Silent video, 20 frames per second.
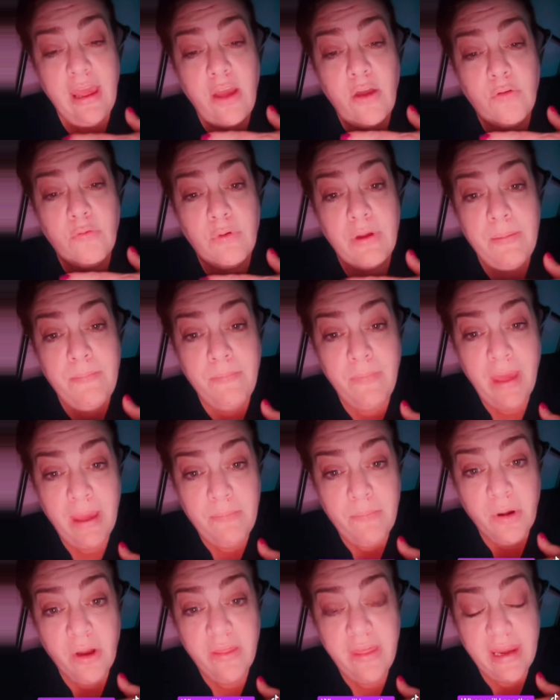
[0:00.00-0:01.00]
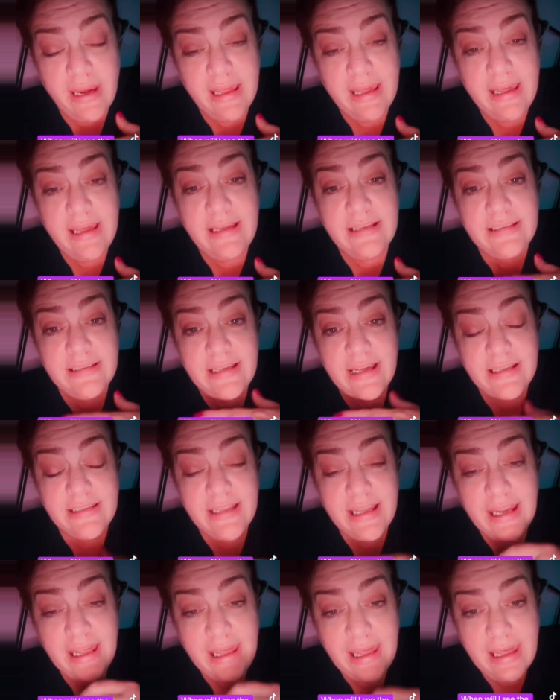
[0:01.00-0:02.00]
remember that he says
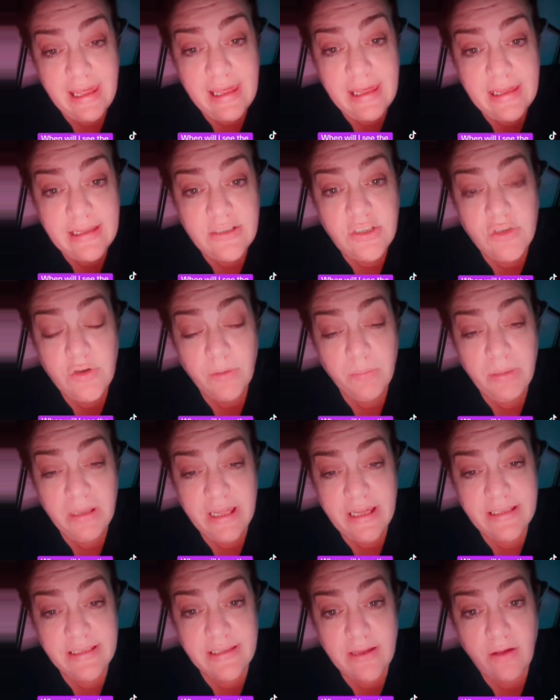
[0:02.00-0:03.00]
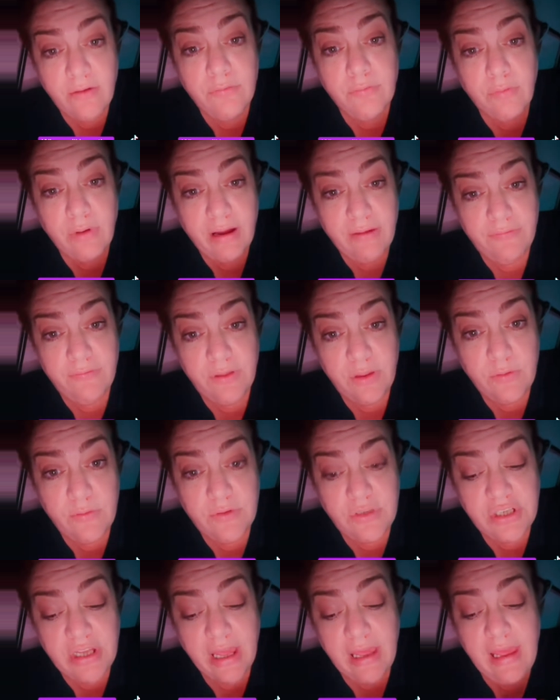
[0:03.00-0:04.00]
that he is your place of
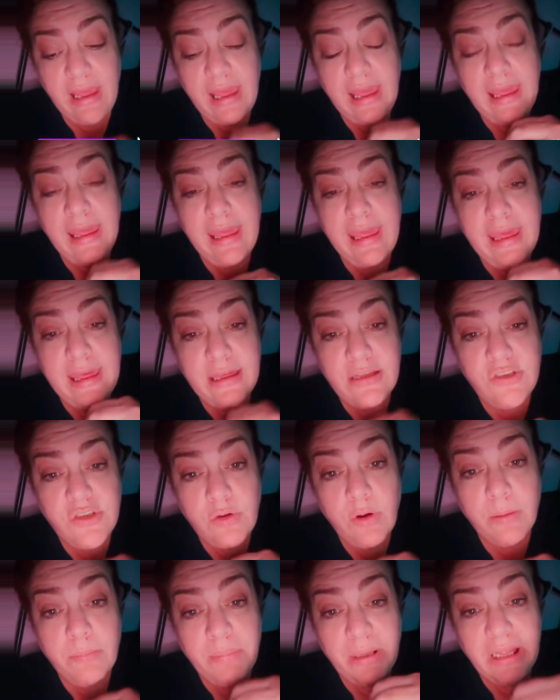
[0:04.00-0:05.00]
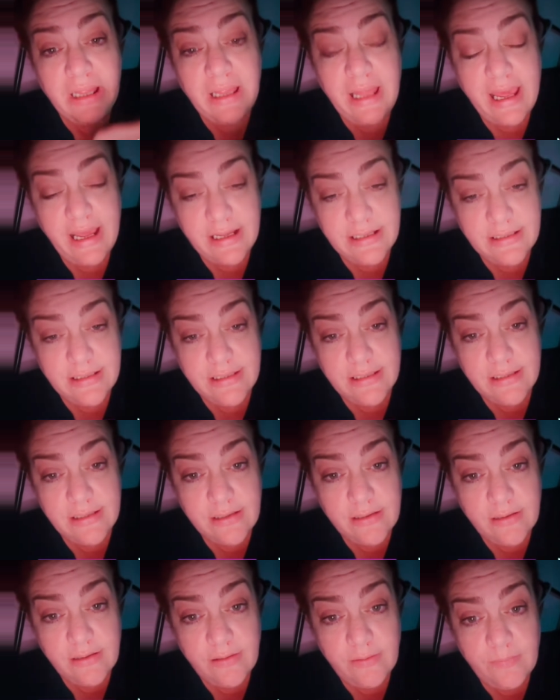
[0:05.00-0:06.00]
refuge. He is your place
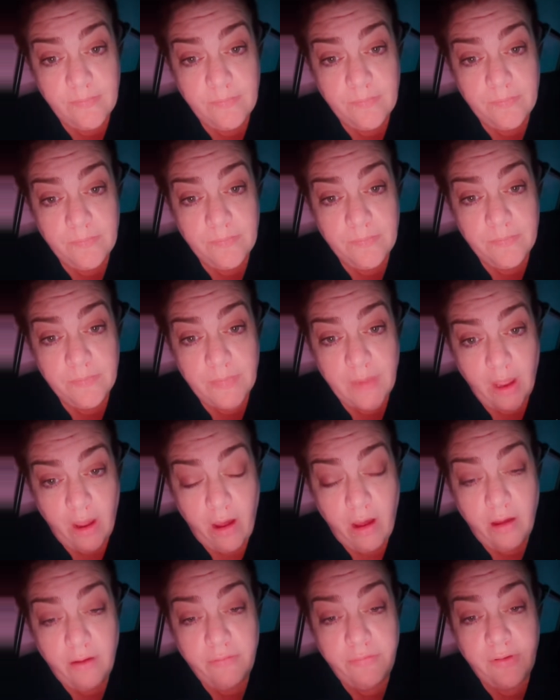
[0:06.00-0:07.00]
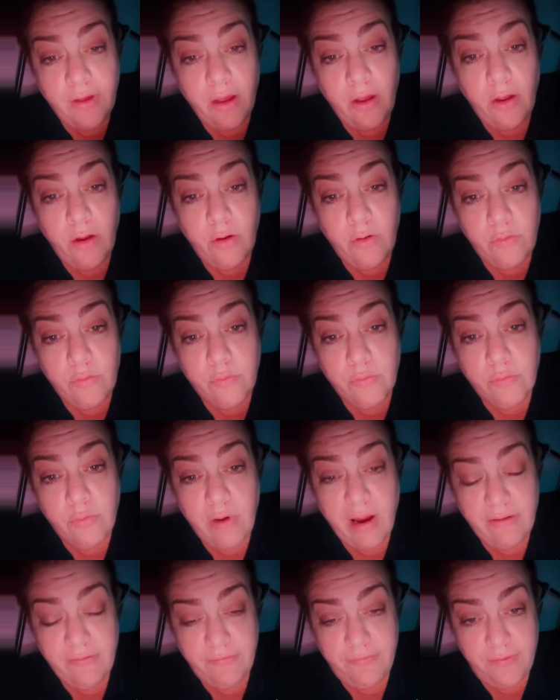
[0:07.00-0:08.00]
of
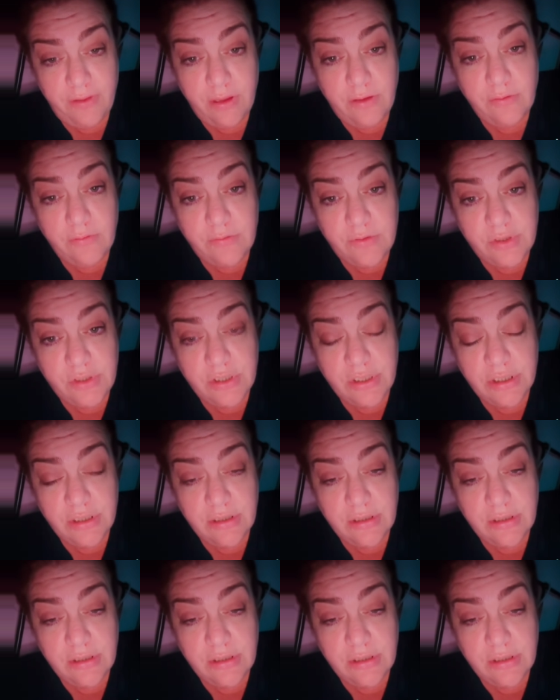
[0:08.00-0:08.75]
refuge.